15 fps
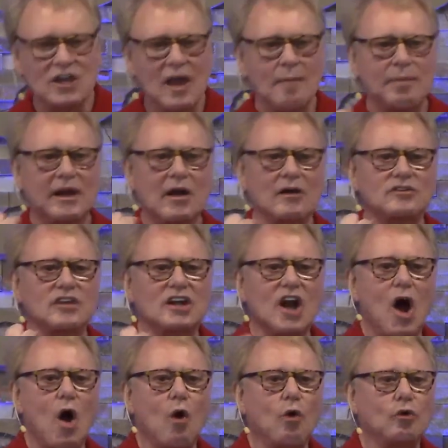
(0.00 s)
because it
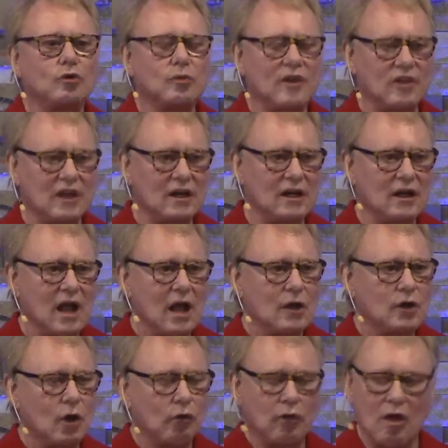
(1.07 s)
holds within it
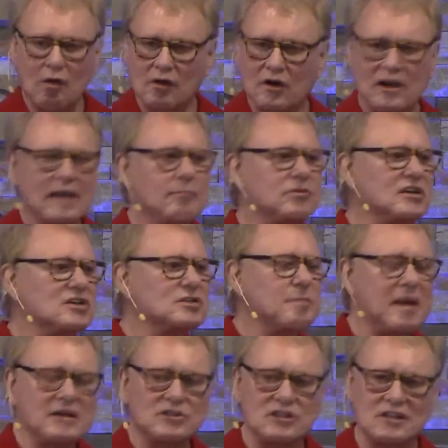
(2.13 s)
no longer empty
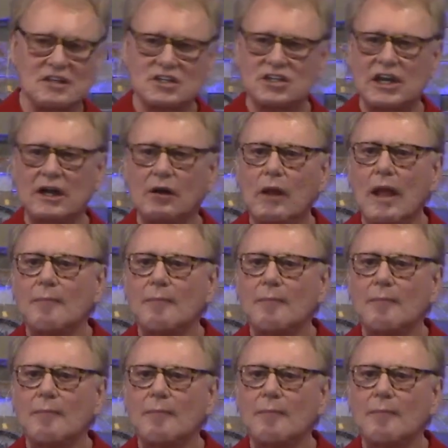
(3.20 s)
space in the cell,